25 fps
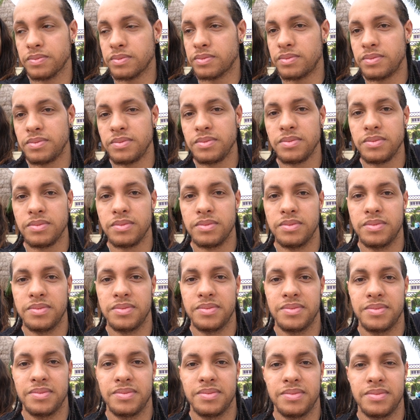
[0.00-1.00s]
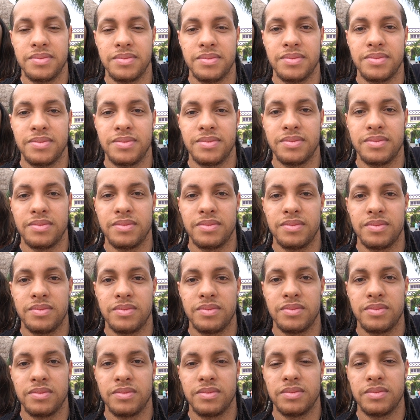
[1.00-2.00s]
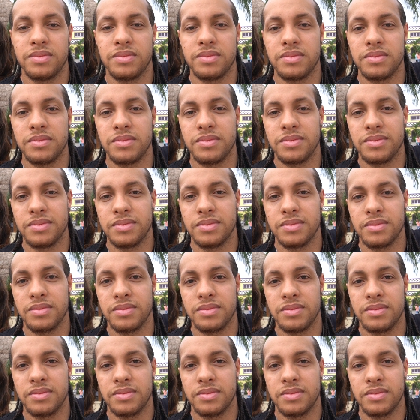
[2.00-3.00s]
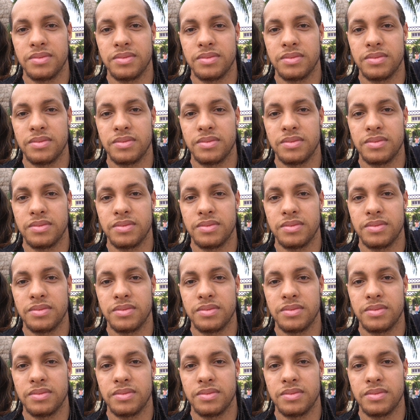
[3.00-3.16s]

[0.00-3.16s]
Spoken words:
(silent)